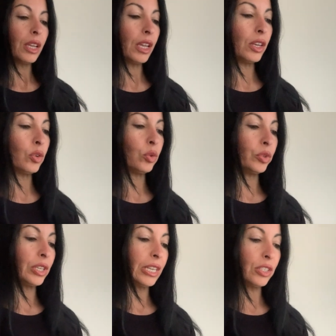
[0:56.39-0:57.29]
And all
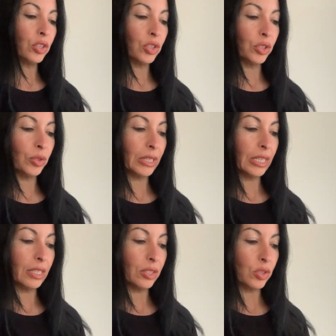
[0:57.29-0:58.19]
you need to do
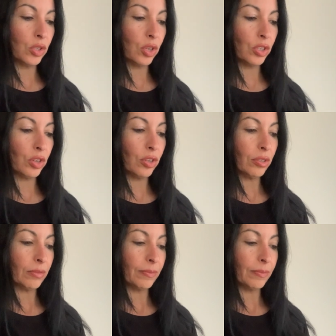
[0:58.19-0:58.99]
is turn it on